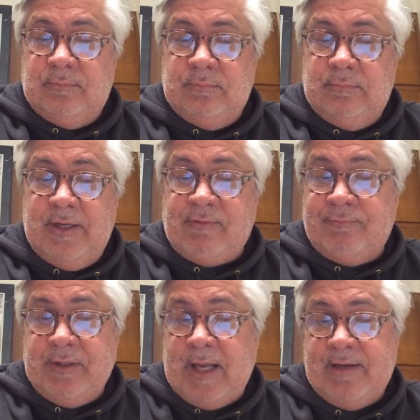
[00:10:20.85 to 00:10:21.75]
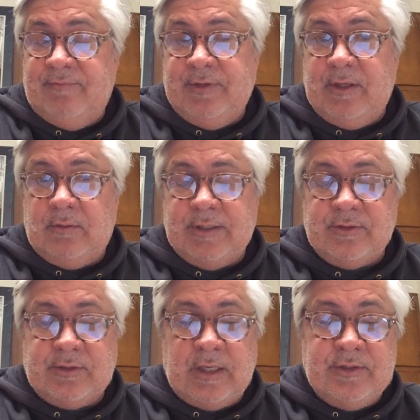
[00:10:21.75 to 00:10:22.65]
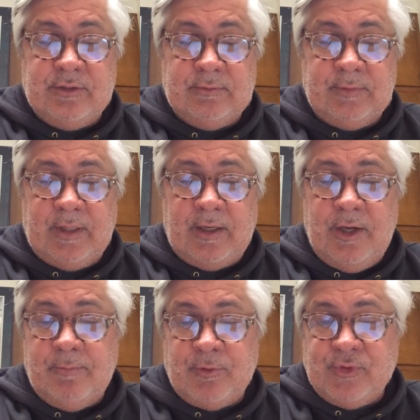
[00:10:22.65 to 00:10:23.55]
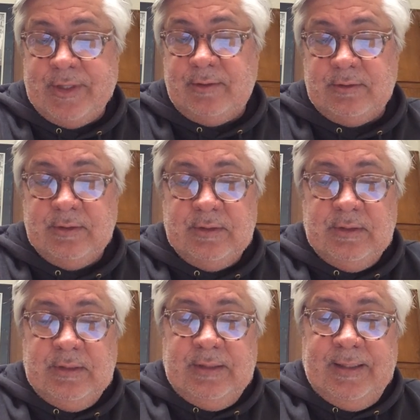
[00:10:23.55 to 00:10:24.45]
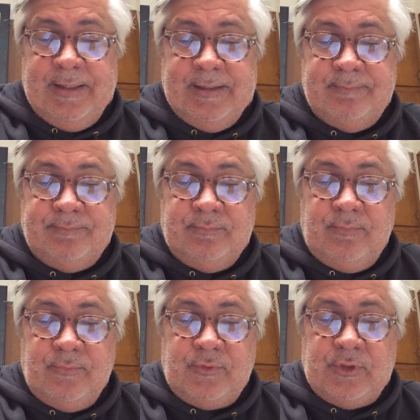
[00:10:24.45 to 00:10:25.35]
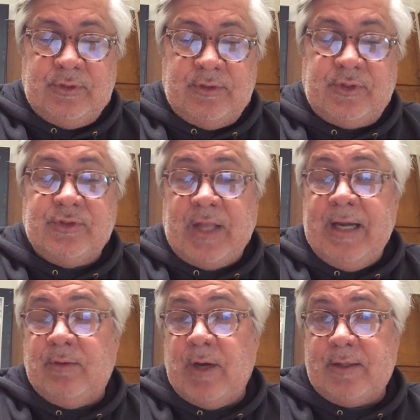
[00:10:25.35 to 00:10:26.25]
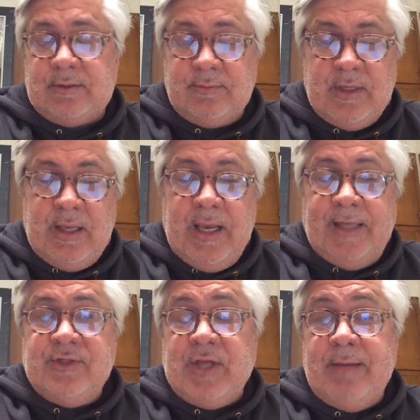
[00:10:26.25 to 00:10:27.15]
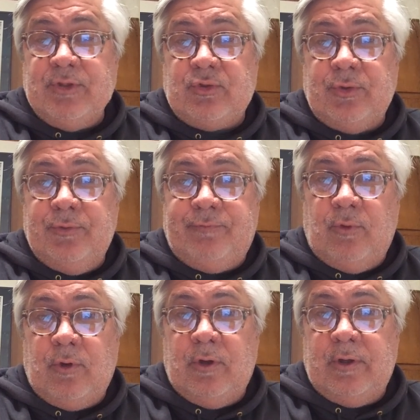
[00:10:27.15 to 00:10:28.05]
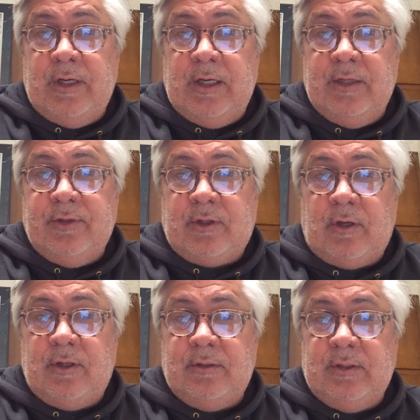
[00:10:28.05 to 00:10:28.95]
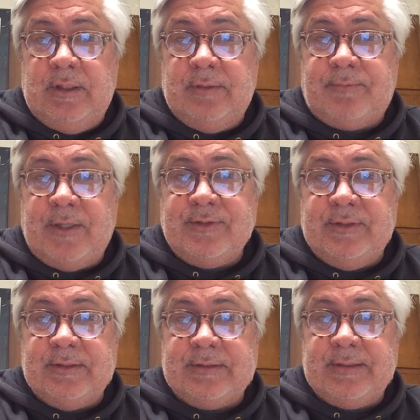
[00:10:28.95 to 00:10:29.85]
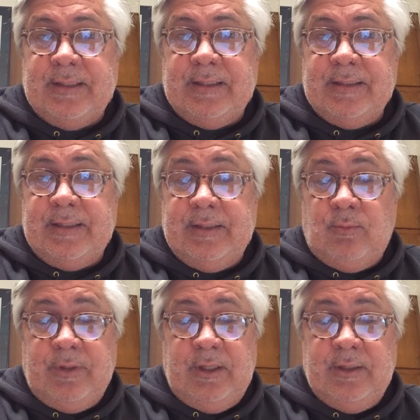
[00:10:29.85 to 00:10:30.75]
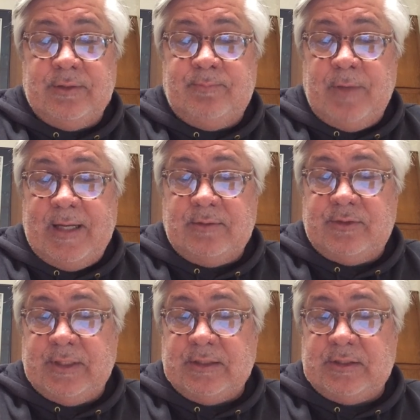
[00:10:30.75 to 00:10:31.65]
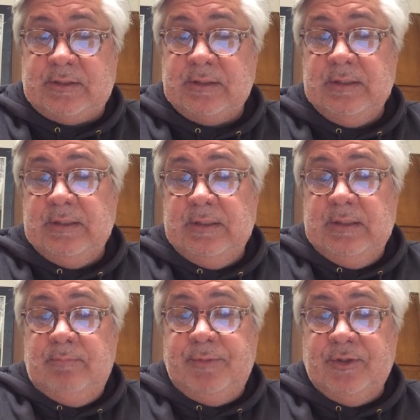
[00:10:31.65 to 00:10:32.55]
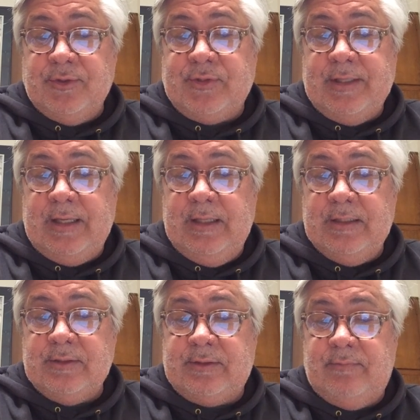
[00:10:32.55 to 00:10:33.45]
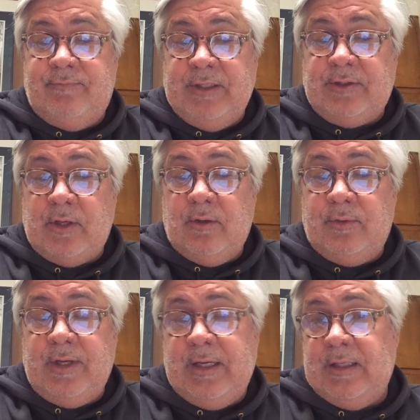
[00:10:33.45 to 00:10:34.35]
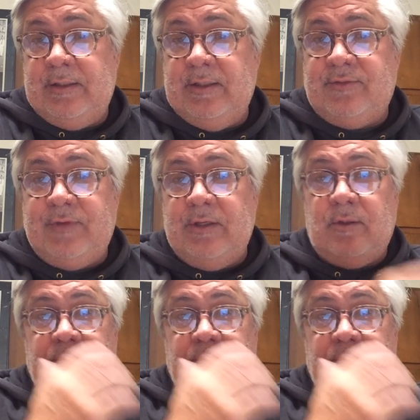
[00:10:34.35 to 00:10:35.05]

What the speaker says: never had to veto legislation at 100% sustaining record. And the same is true for the current president. He has had 6 bills that he has vetoed, and his veto